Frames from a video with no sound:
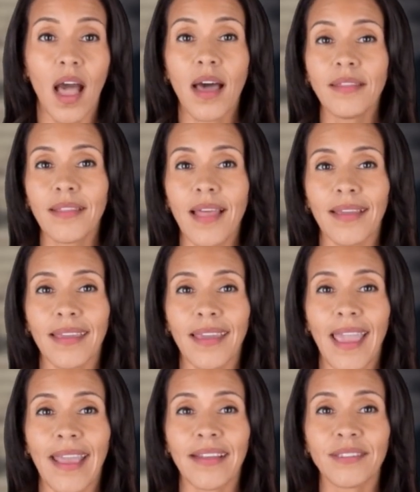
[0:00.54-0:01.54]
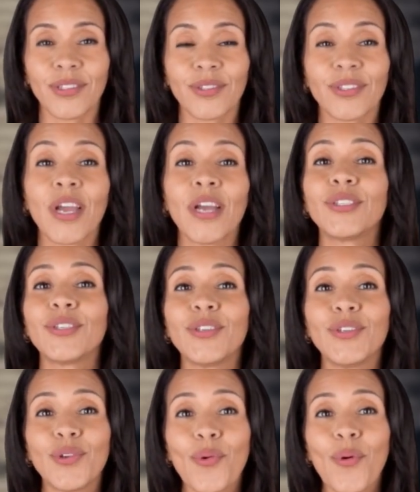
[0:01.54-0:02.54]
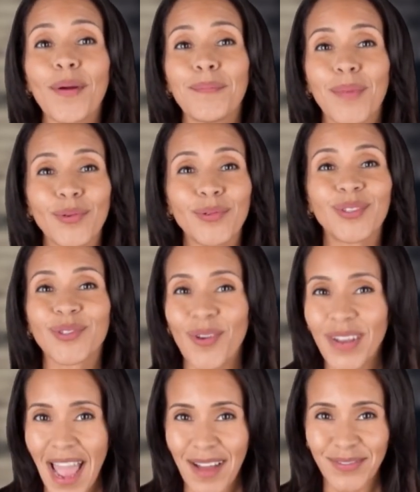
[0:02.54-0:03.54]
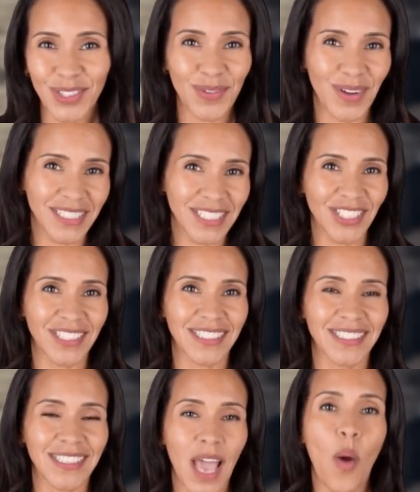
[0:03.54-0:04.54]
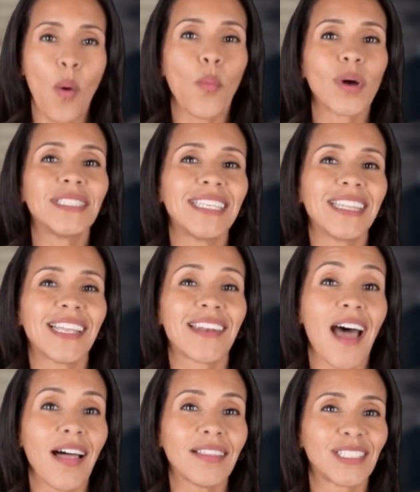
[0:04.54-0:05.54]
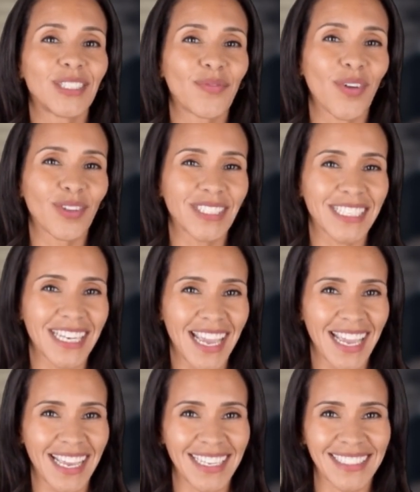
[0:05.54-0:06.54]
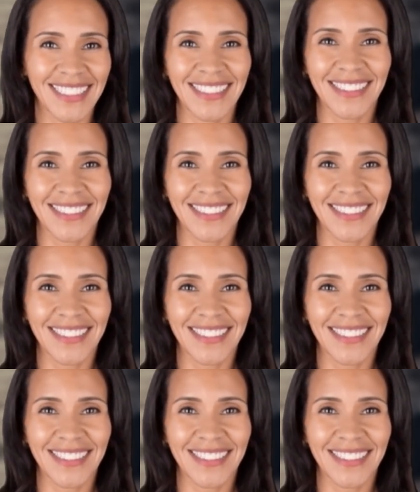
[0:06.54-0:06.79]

unlocking answers to your most sought after questions. What's in the Knowledge Vault today?